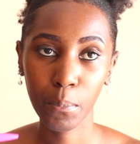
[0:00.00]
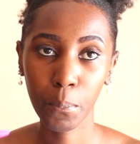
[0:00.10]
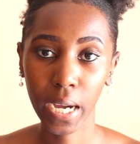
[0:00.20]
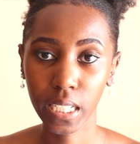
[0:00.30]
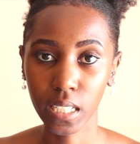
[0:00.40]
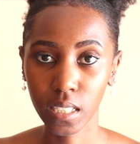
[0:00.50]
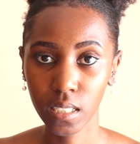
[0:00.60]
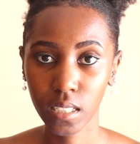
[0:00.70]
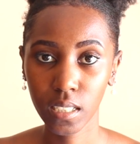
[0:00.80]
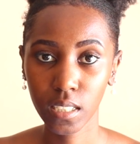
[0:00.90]
money
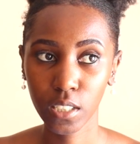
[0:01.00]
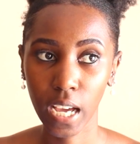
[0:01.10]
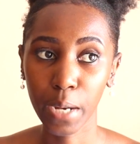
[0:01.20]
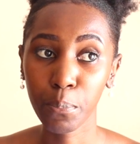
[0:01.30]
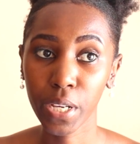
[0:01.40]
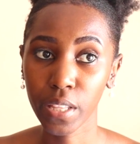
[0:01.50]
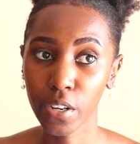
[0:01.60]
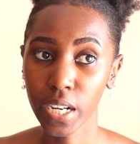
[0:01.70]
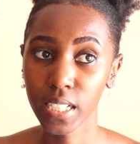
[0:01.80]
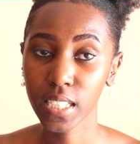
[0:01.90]
and pay the
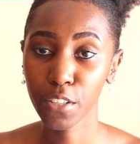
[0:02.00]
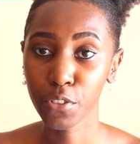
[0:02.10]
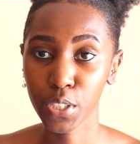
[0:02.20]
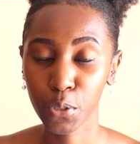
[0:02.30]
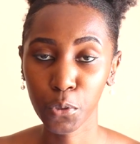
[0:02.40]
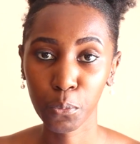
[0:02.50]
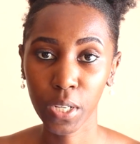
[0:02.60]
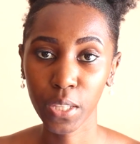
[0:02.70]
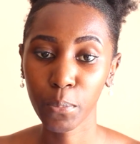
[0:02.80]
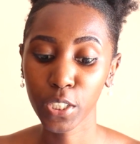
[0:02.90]
rent every single month.